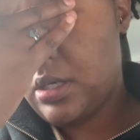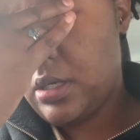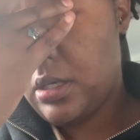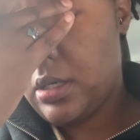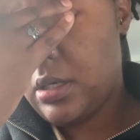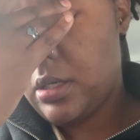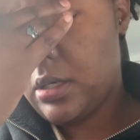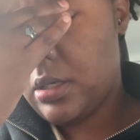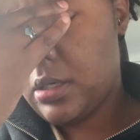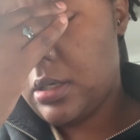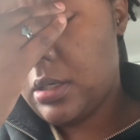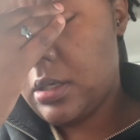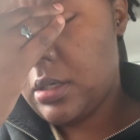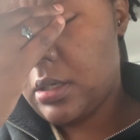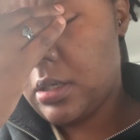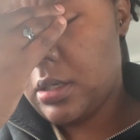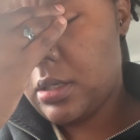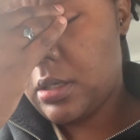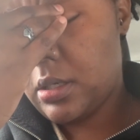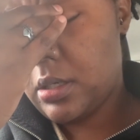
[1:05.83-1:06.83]
uh
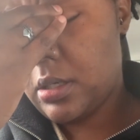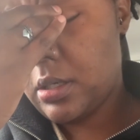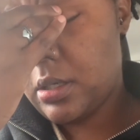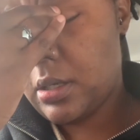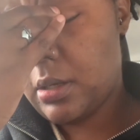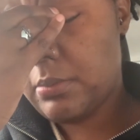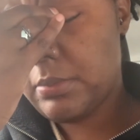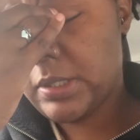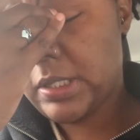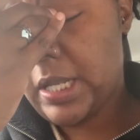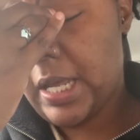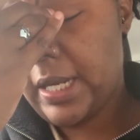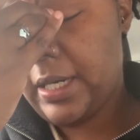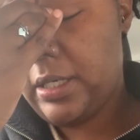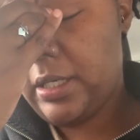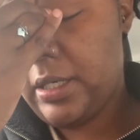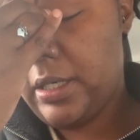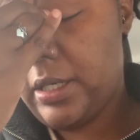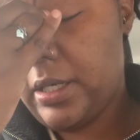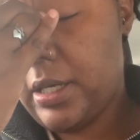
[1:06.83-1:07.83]
i'm
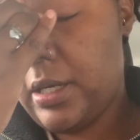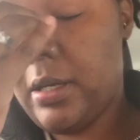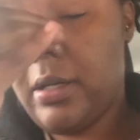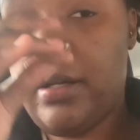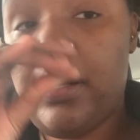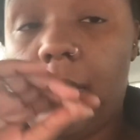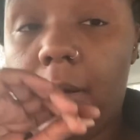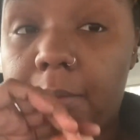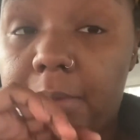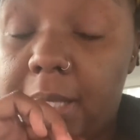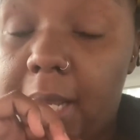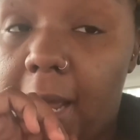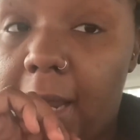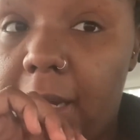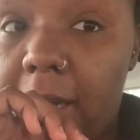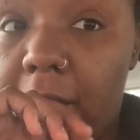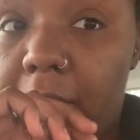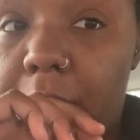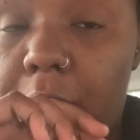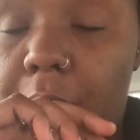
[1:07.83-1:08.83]
slightly i'm slightly
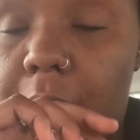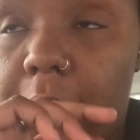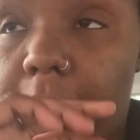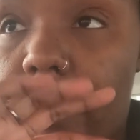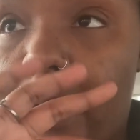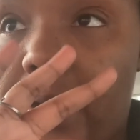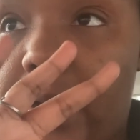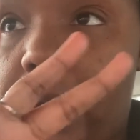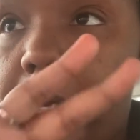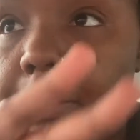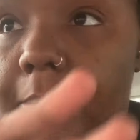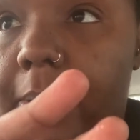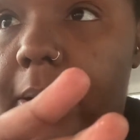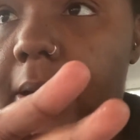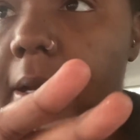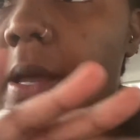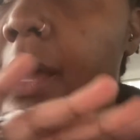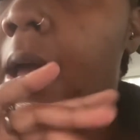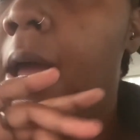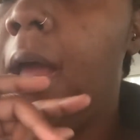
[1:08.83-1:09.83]
annoyed right now but
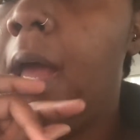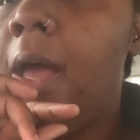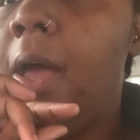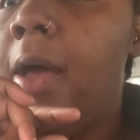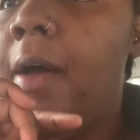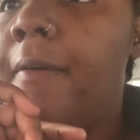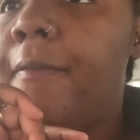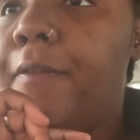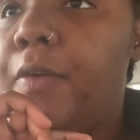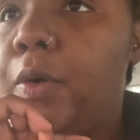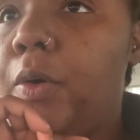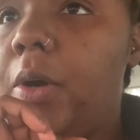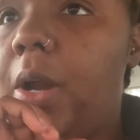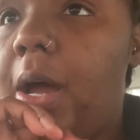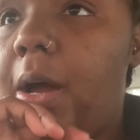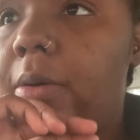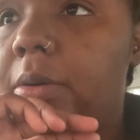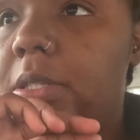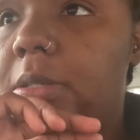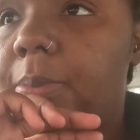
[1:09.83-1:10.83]
food
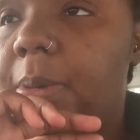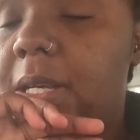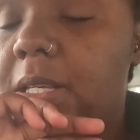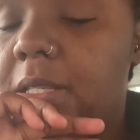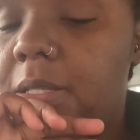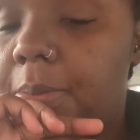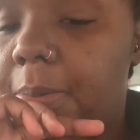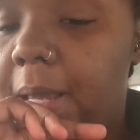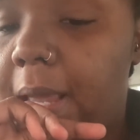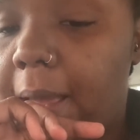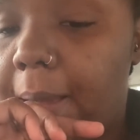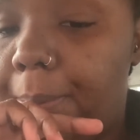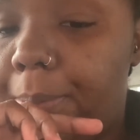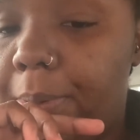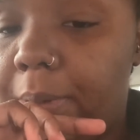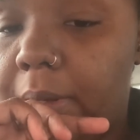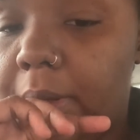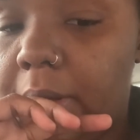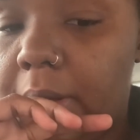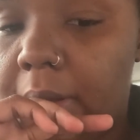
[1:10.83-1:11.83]
always makes me
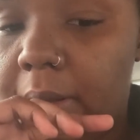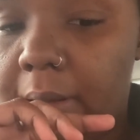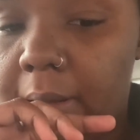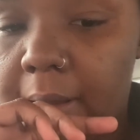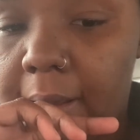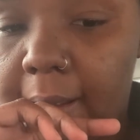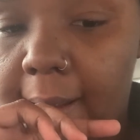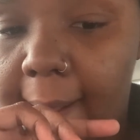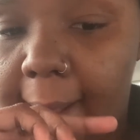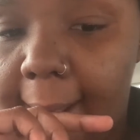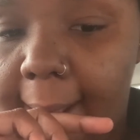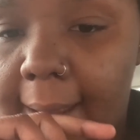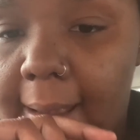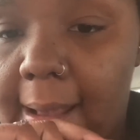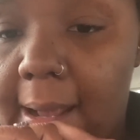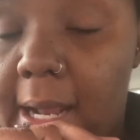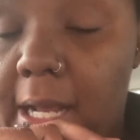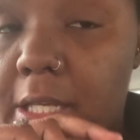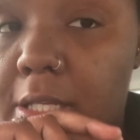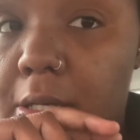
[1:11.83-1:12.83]
happy. And
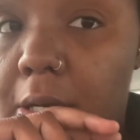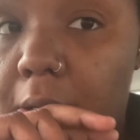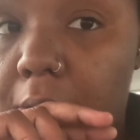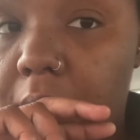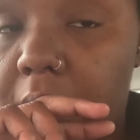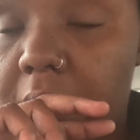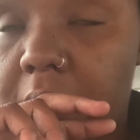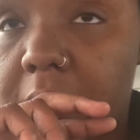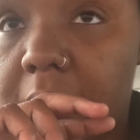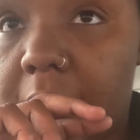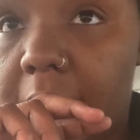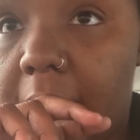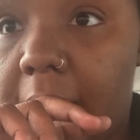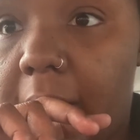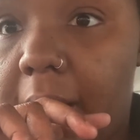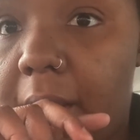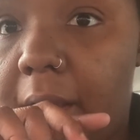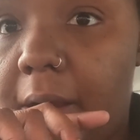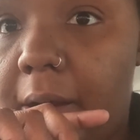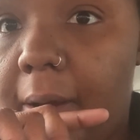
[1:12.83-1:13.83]
it's cold as shit out
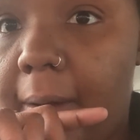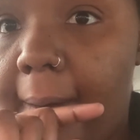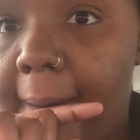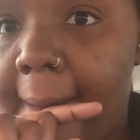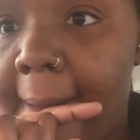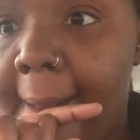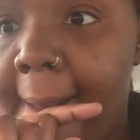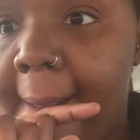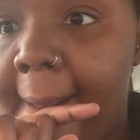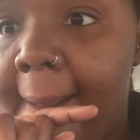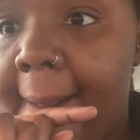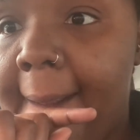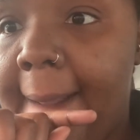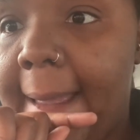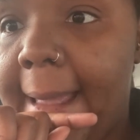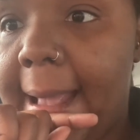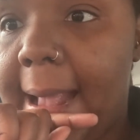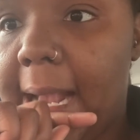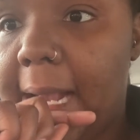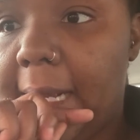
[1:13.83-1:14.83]
here.
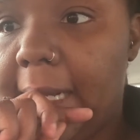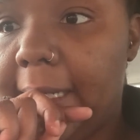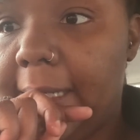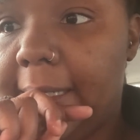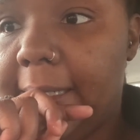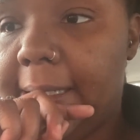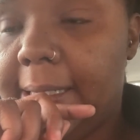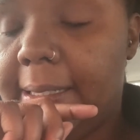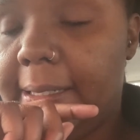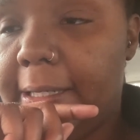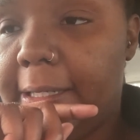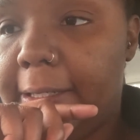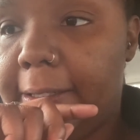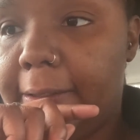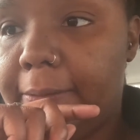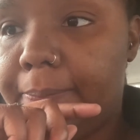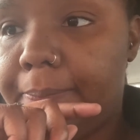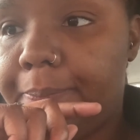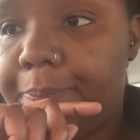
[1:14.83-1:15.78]
And